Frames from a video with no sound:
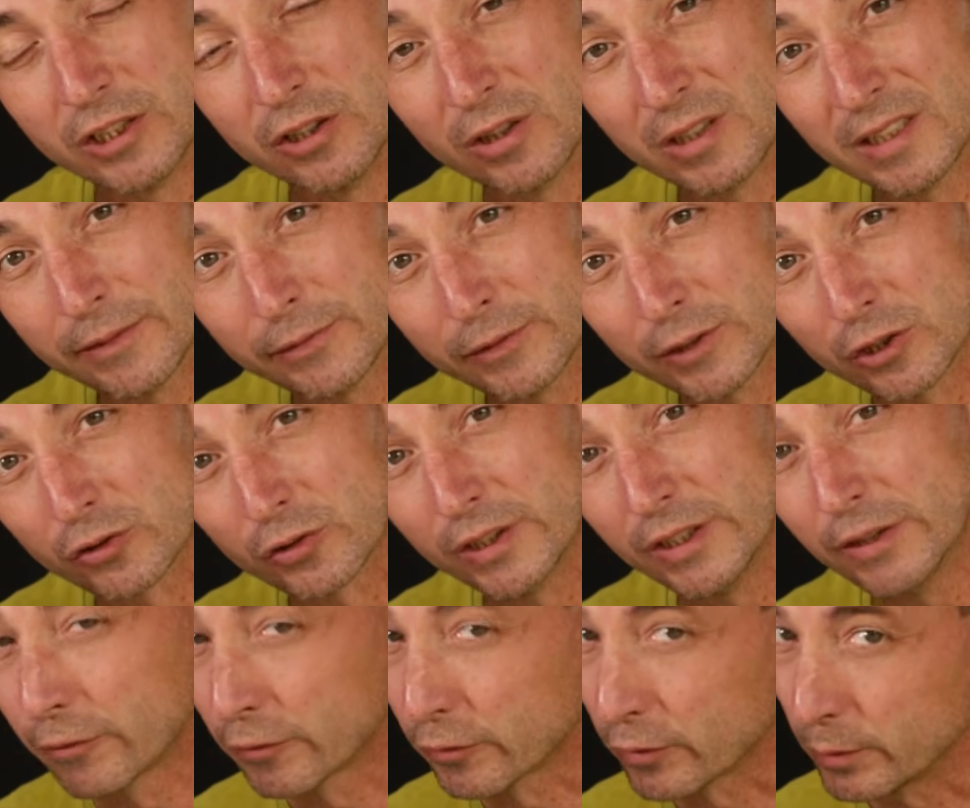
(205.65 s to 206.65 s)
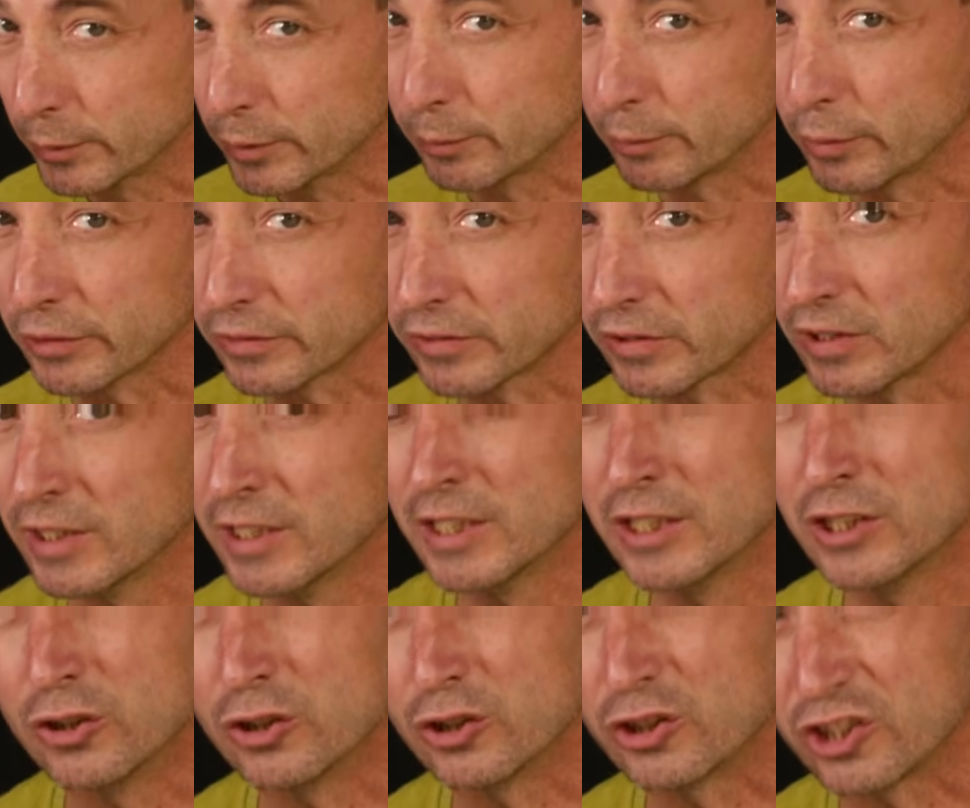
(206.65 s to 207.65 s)
You lift the tree from the pot,
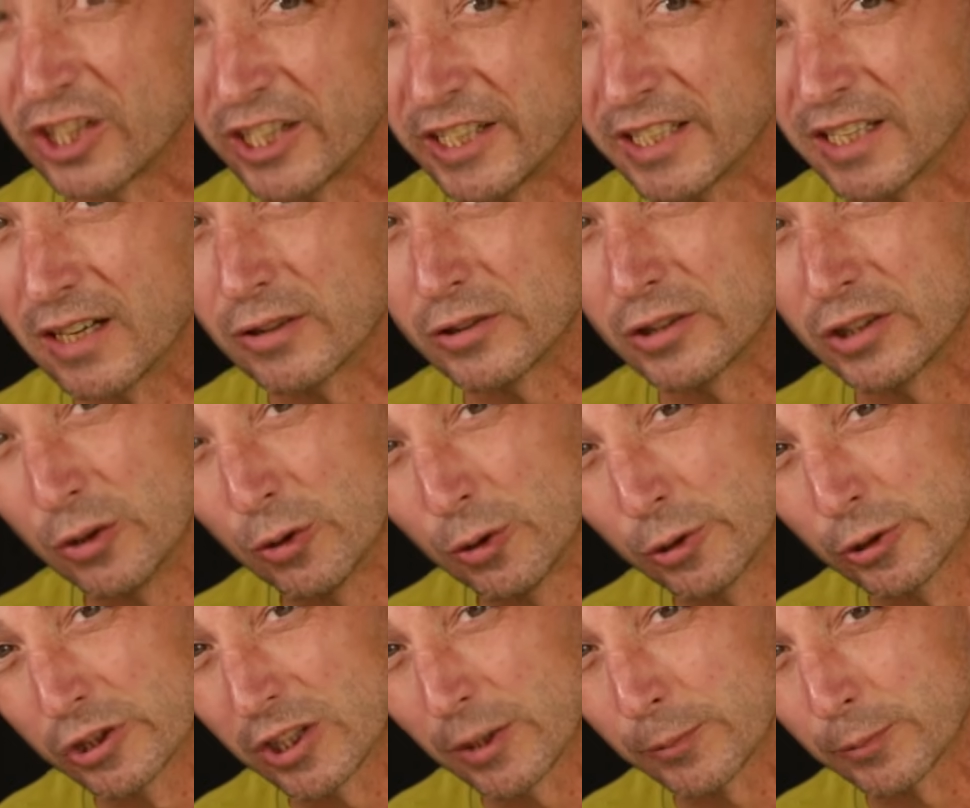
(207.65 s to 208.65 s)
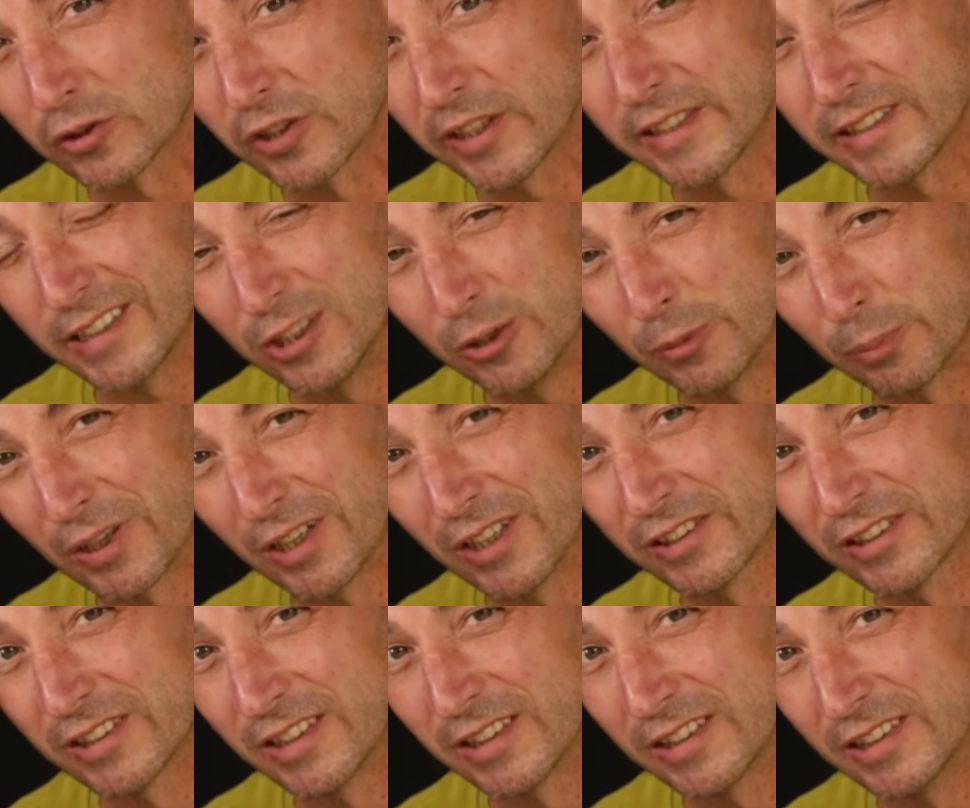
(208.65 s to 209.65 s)
you shake out the old substrate and you
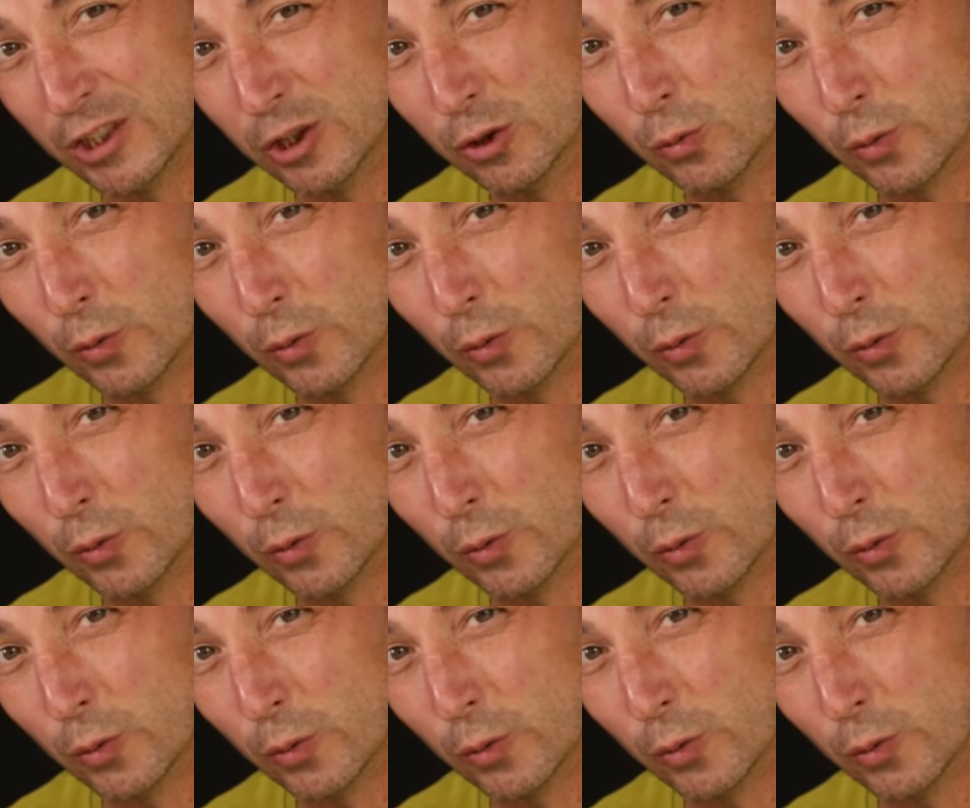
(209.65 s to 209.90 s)
plant it in a new,